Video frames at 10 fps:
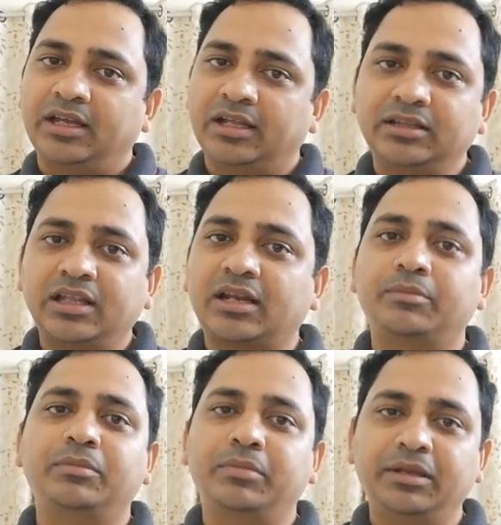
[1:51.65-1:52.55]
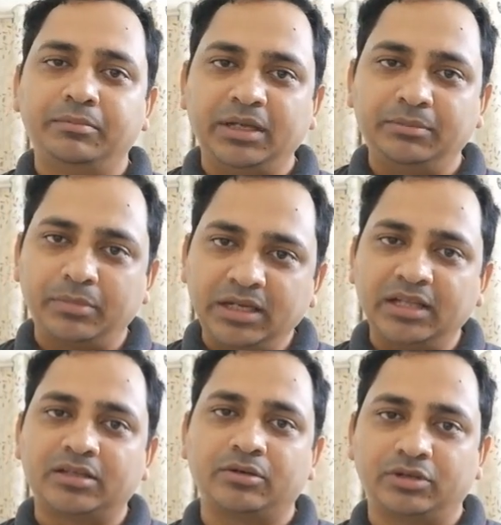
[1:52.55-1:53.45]
and there are many
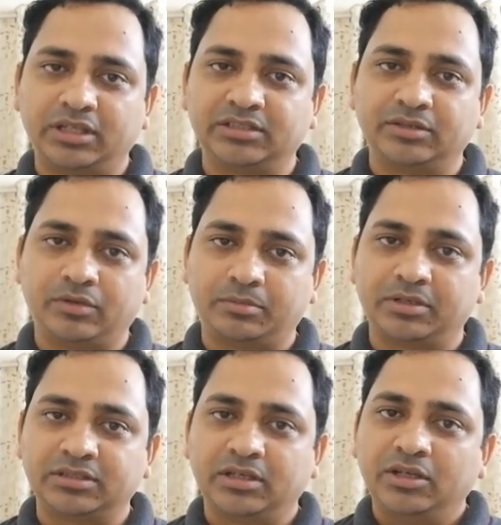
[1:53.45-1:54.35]
other good things in WordPress.